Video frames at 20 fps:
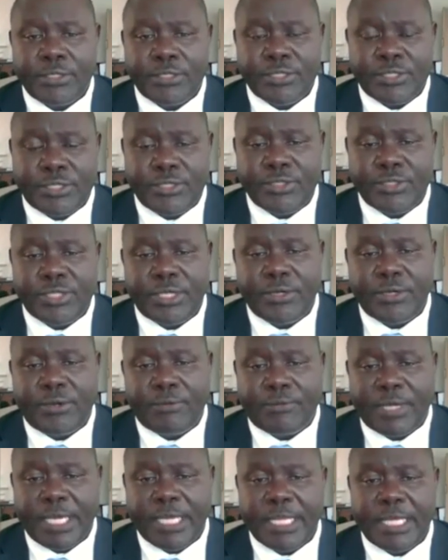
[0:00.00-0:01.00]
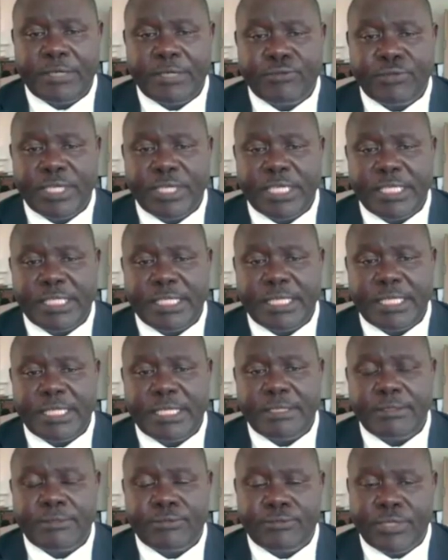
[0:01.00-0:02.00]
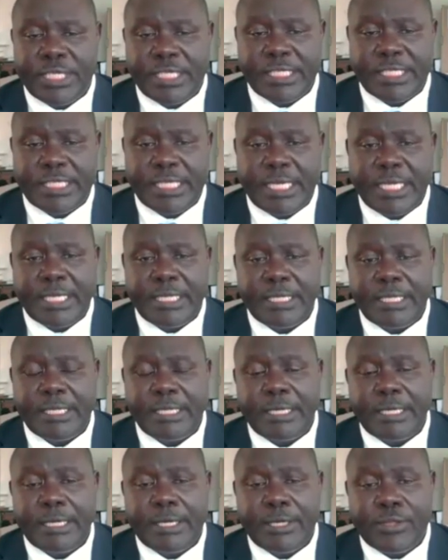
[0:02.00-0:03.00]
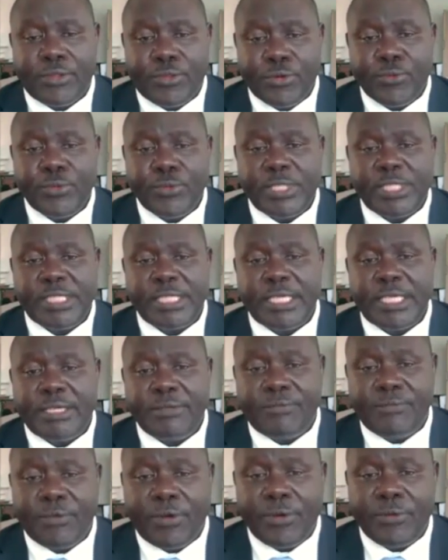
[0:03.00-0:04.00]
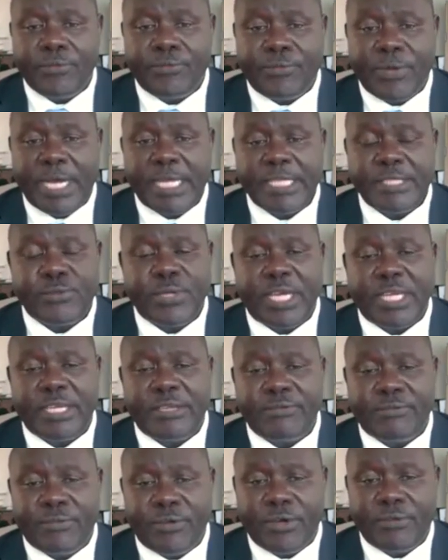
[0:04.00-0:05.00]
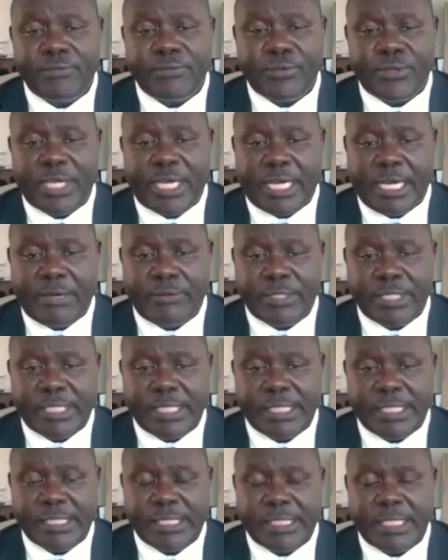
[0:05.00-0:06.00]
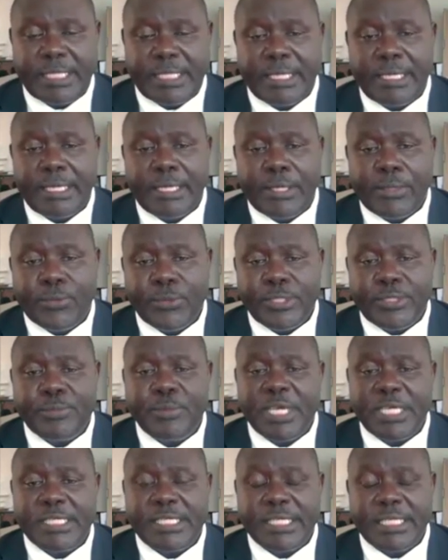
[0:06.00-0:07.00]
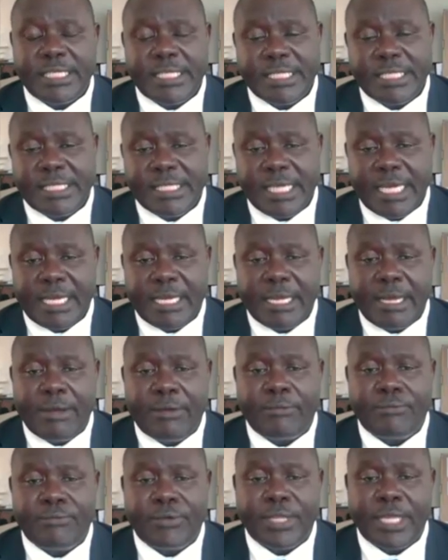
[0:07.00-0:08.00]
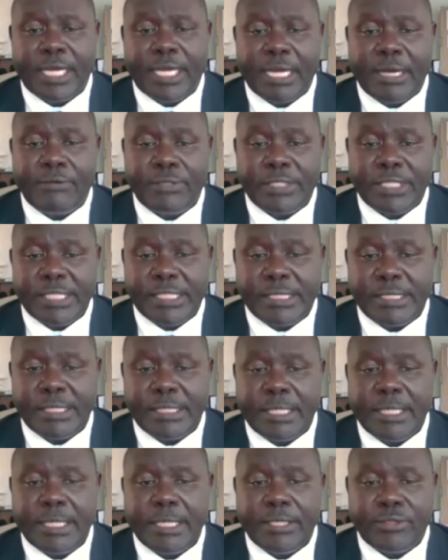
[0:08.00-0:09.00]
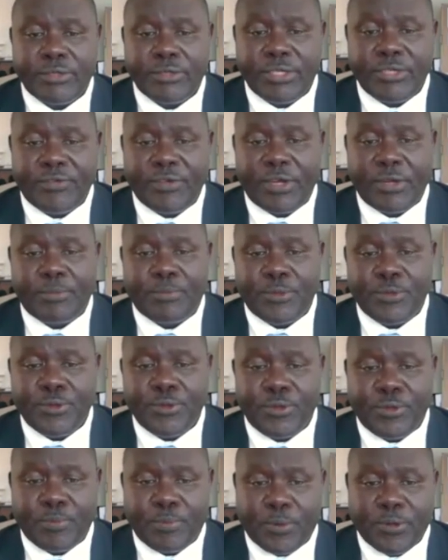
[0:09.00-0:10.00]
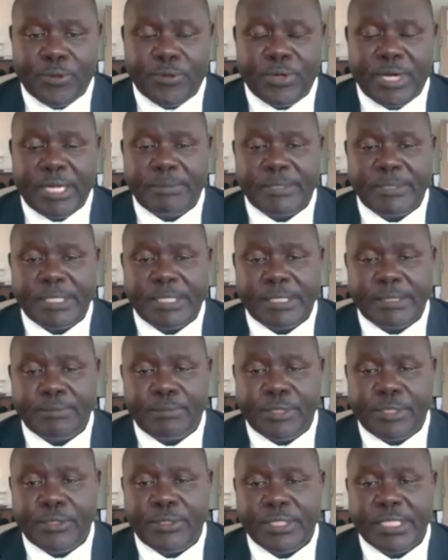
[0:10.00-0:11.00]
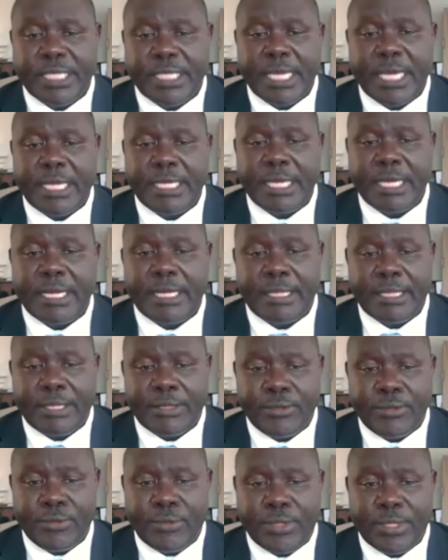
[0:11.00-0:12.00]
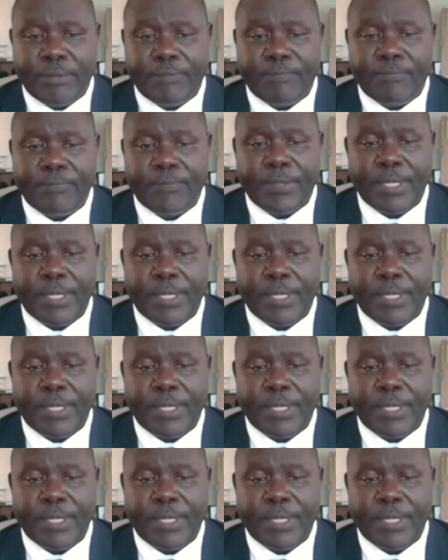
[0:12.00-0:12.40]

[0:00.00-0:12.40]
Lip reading: Constitution of Kenya 2010, through which funds were devolved to the counties, which makes it easier now for the counties to develop youth programs because they are nearer the youth.